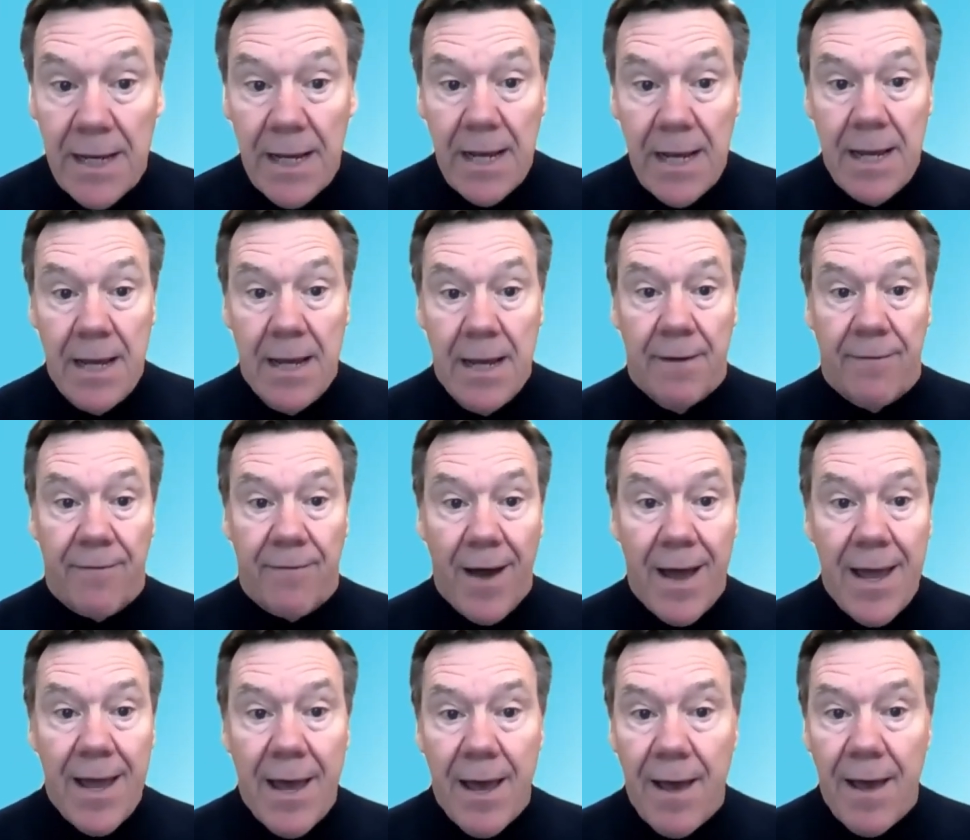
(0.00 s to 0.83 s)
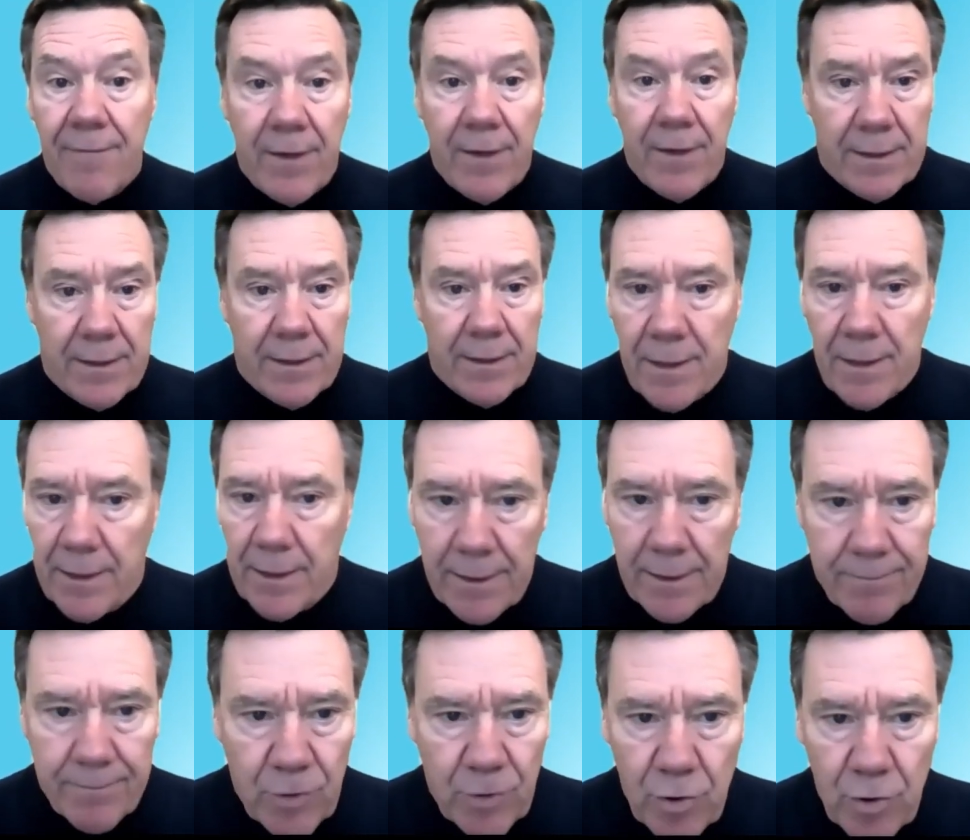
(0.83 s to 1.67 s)
If I have a
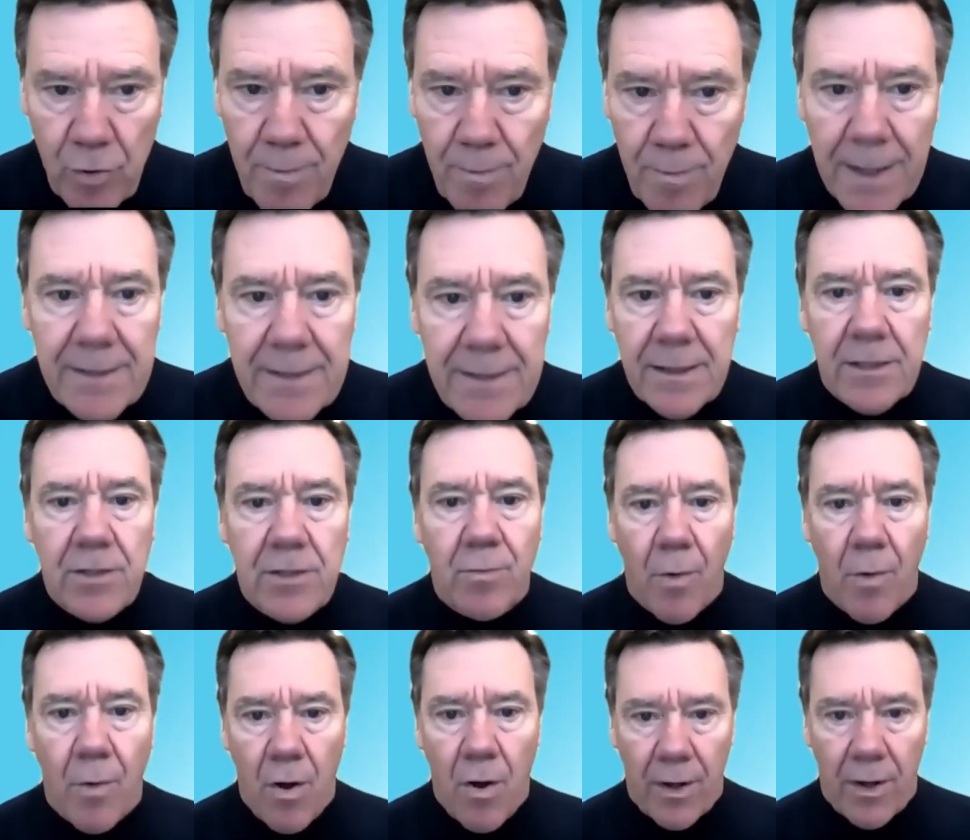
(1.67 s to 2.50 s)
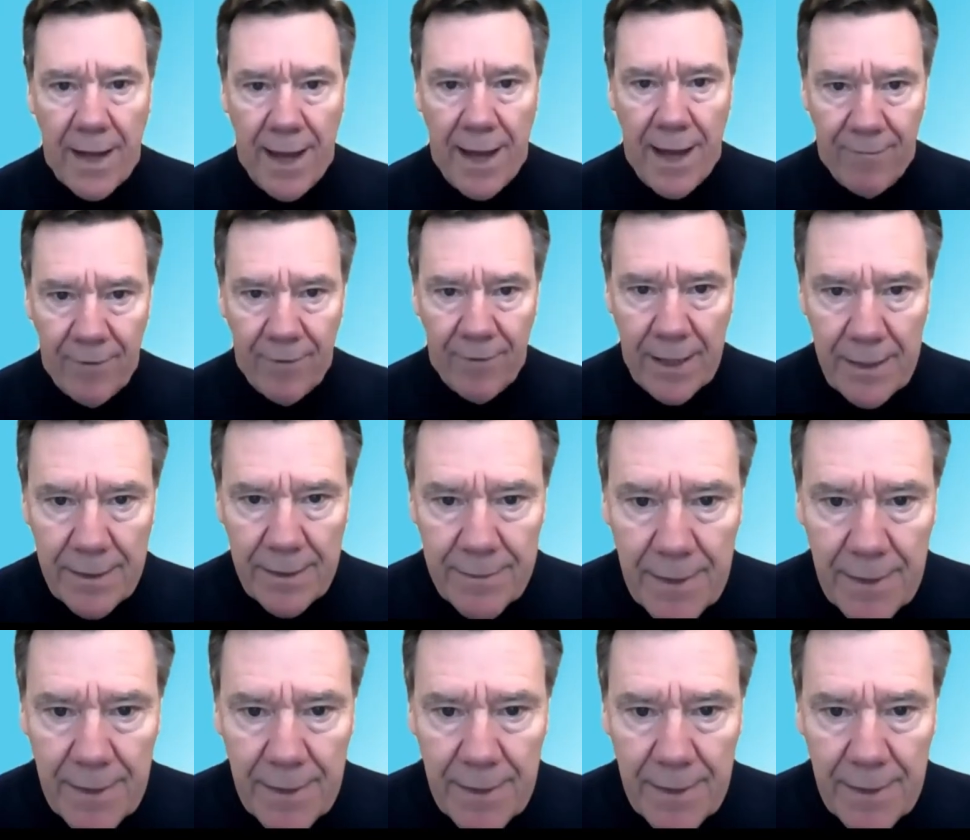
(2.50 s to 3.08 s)
2x6 wall cavity